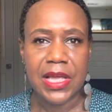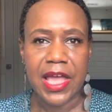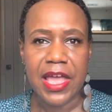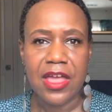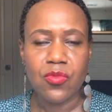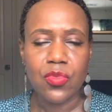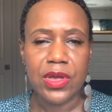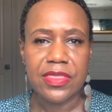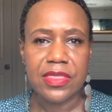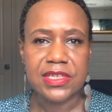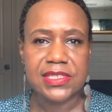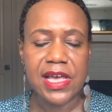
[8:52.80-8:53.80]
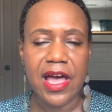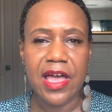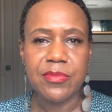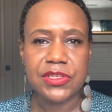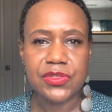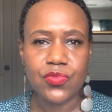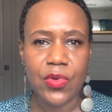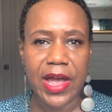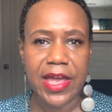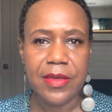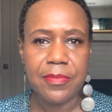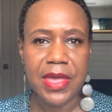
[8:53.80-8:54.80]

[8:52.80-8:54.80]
and when the time is right,